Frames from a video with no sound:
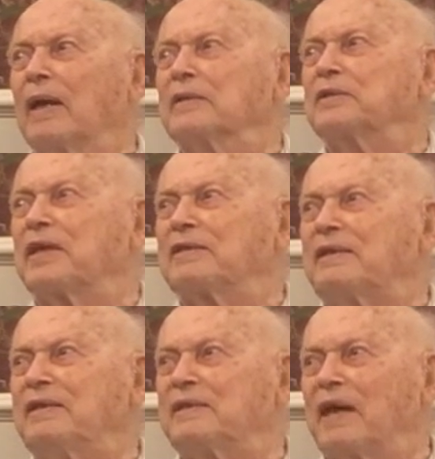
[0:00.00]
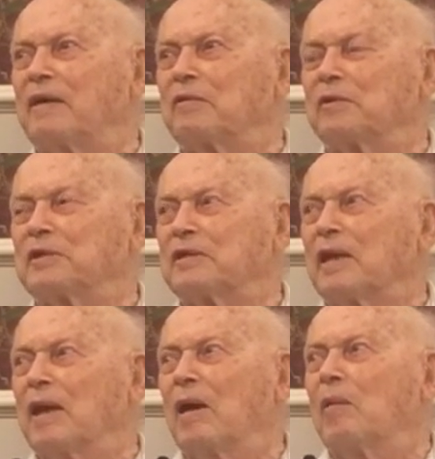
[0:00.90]
60 cycles,
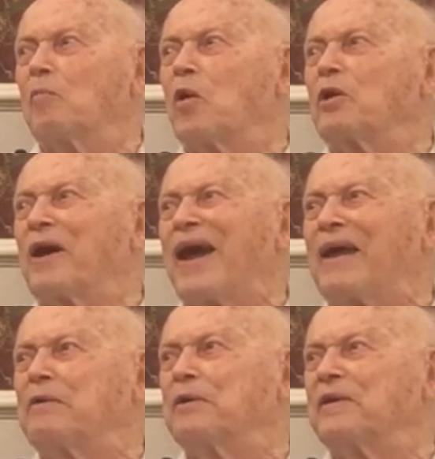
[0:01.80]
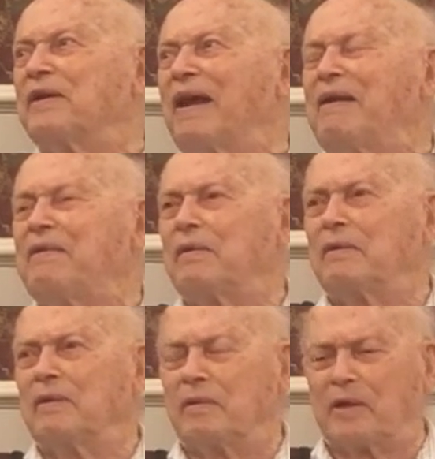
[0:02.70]
more accurate than
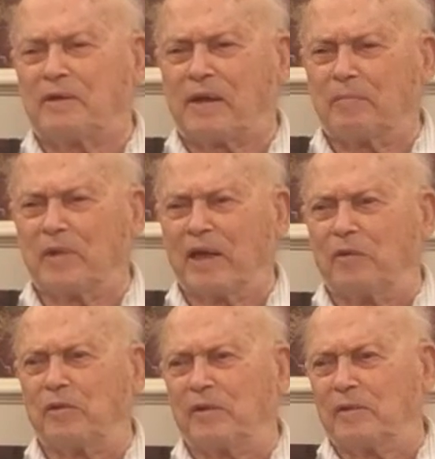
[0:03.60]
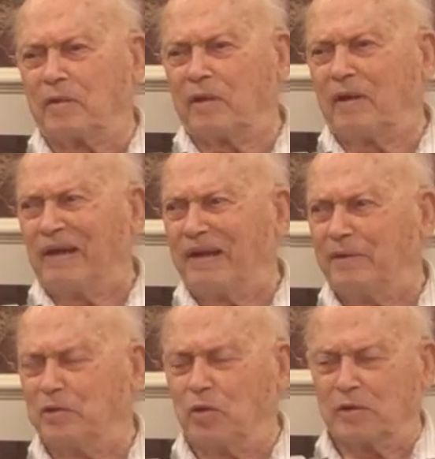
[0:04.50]
anything that could come down the
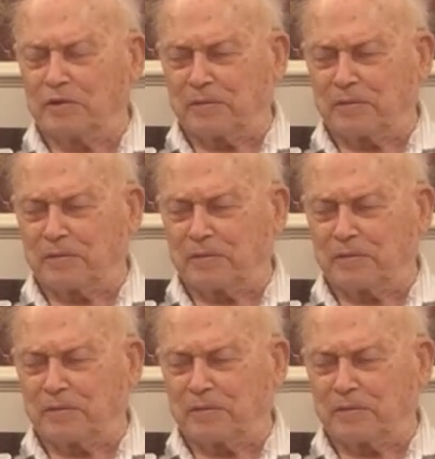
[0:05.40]
line to us.